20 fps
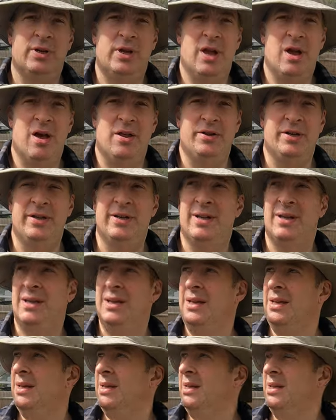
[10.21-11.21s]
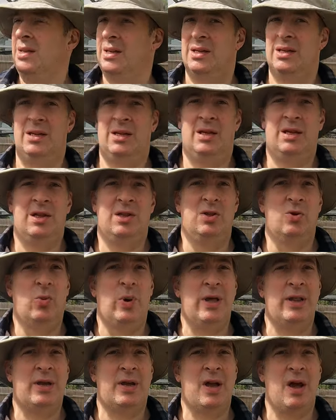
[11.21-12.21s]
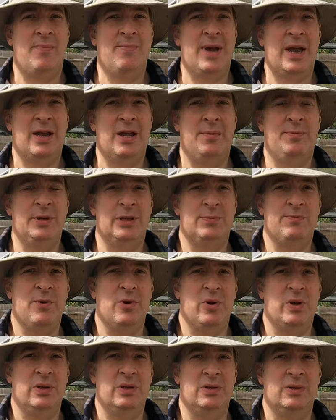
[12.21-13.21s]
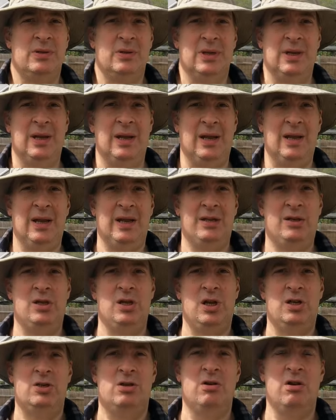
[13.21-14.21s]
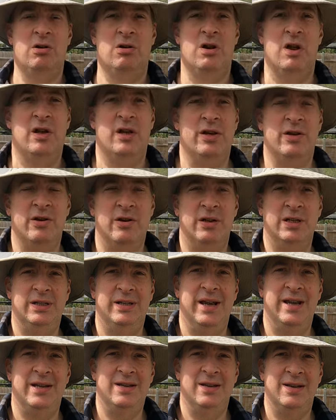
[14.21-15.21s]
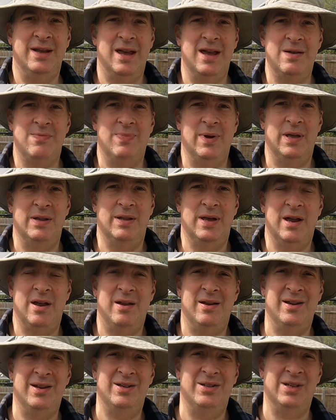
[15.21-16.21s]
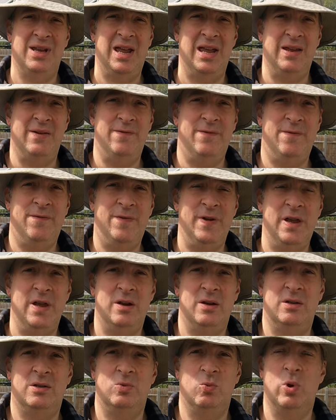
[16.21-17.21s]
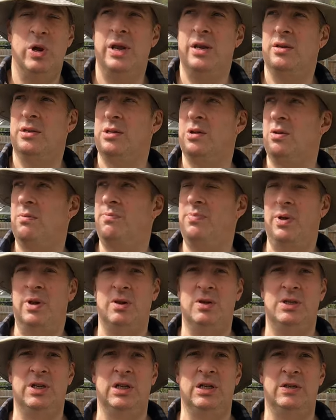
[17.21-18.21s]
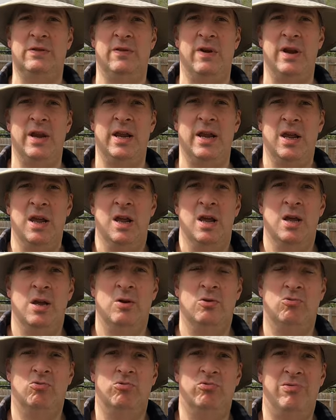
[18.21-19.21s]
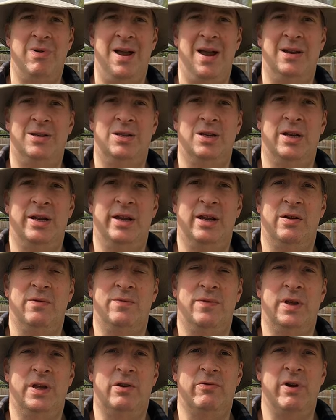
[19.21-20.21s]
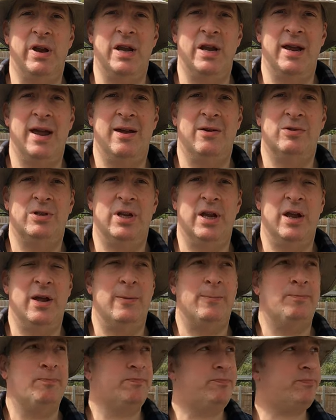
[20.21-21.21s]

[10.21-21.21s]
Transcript: garden. The weather can't make up its mind. It, it does look like a nice day today, but there is a fierce wind, so apologies for any rattling of the greenhouse here.